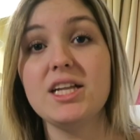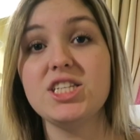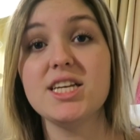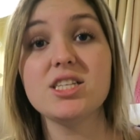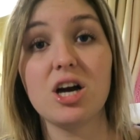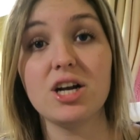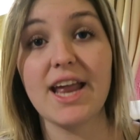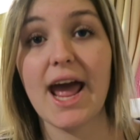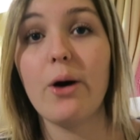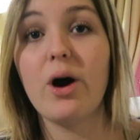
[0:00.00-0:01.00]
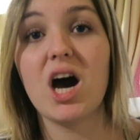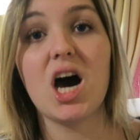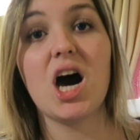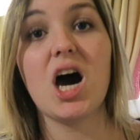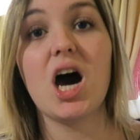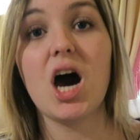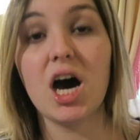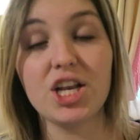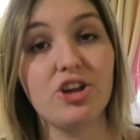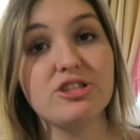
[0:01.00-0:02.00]
Beaches are now
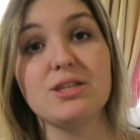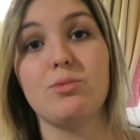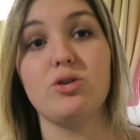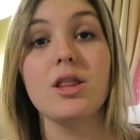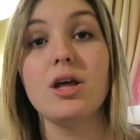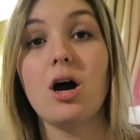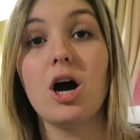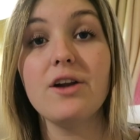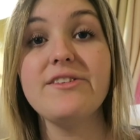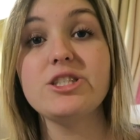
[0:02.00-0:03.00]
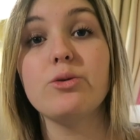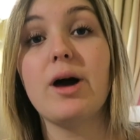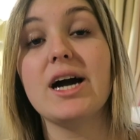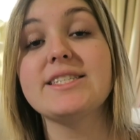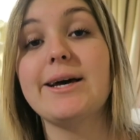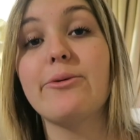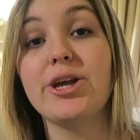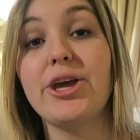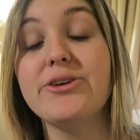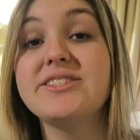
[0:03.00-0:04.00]
unusable. The artificial rocks that were
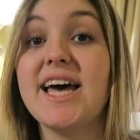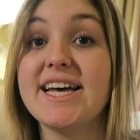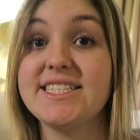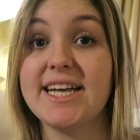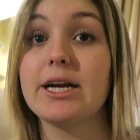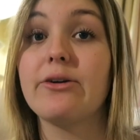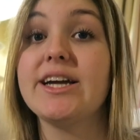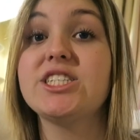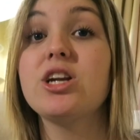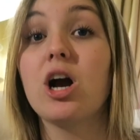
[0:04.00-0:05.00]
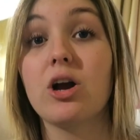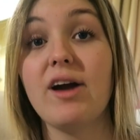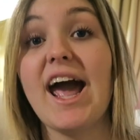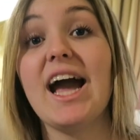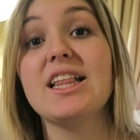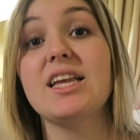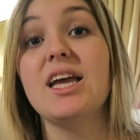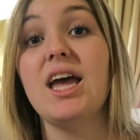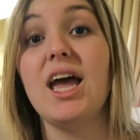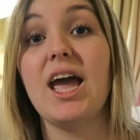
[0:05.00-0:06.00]
used as decoration are cracked
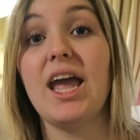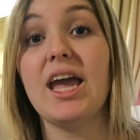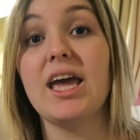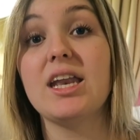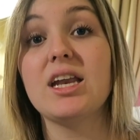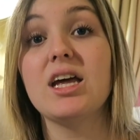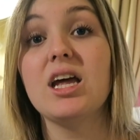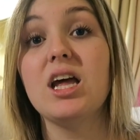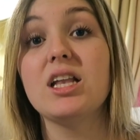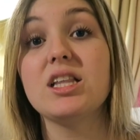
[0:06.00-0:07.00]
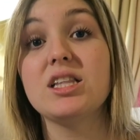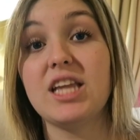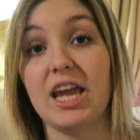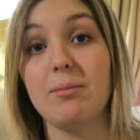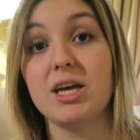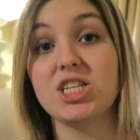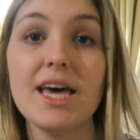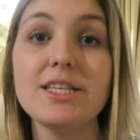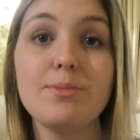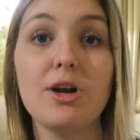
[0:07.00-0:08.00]
and damaged.
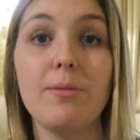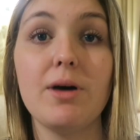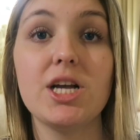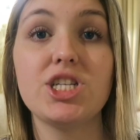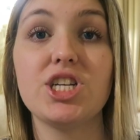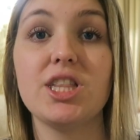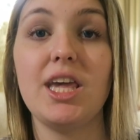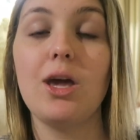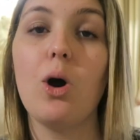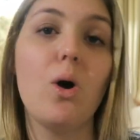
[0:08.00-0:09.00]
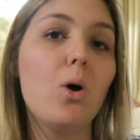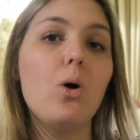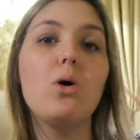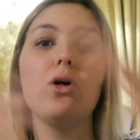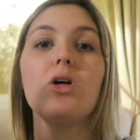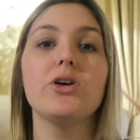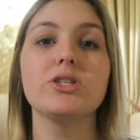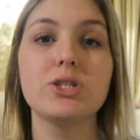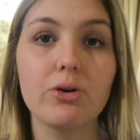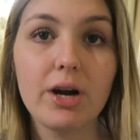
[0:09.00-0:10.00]
That's pretty much the whole
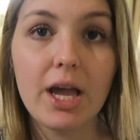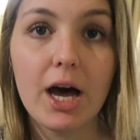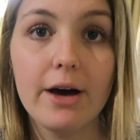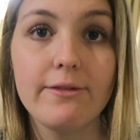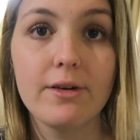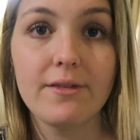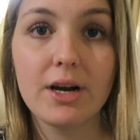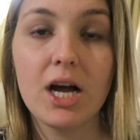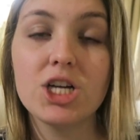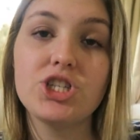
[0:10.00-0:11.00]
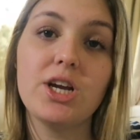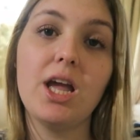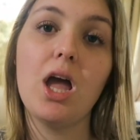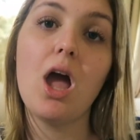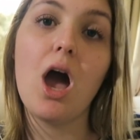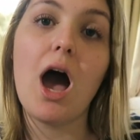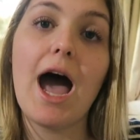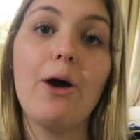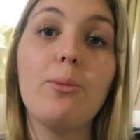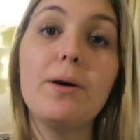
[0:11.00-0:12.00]
story of River Country.
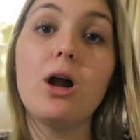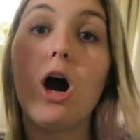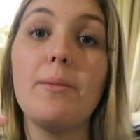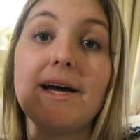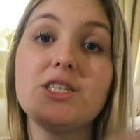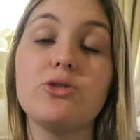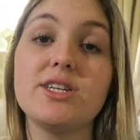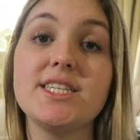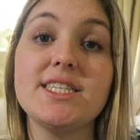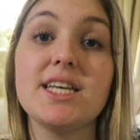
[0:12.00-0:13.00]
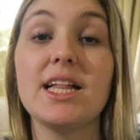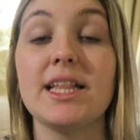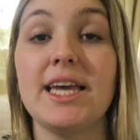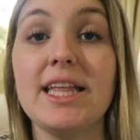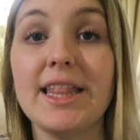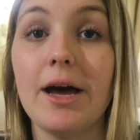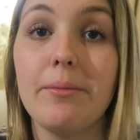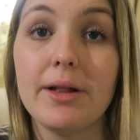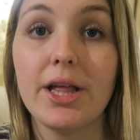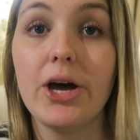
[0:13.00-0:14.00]
I will put all my sources linked
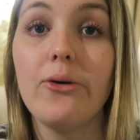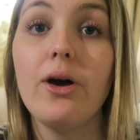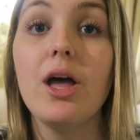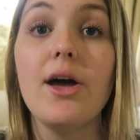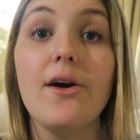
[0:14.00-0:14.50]
down below